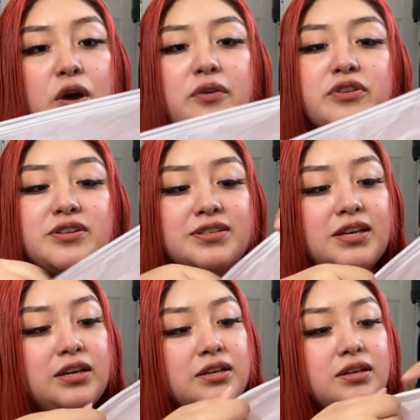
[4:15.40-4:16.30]
How do you
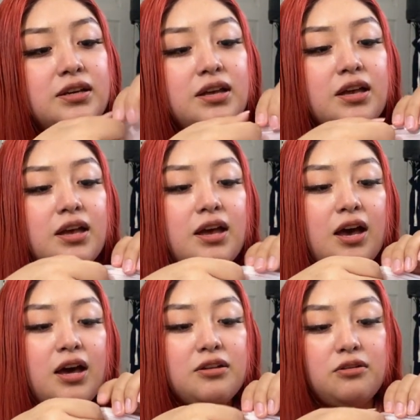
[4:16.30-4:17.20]
say it?
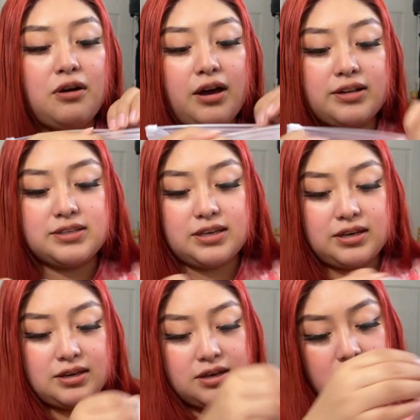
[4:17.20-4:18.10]
I don't know how to say
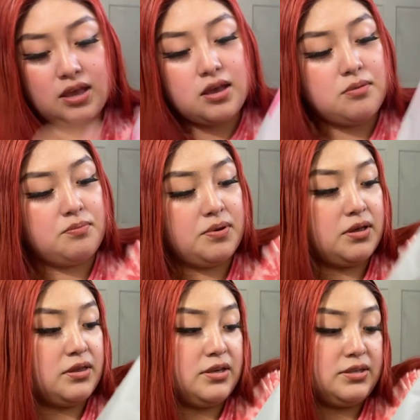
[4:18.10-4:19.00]
it,
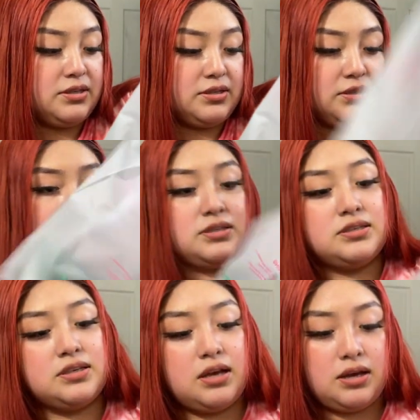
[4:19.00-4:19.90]
but this is a
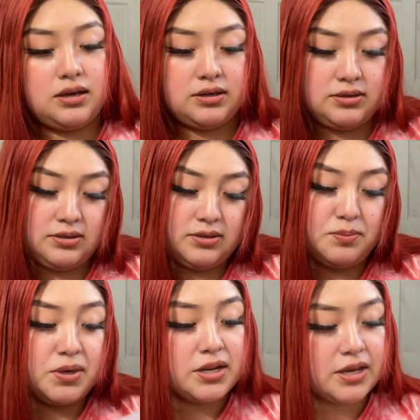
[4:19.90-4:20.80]
size
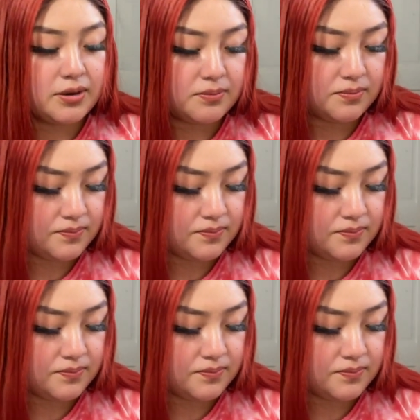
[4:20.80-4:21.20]
medium.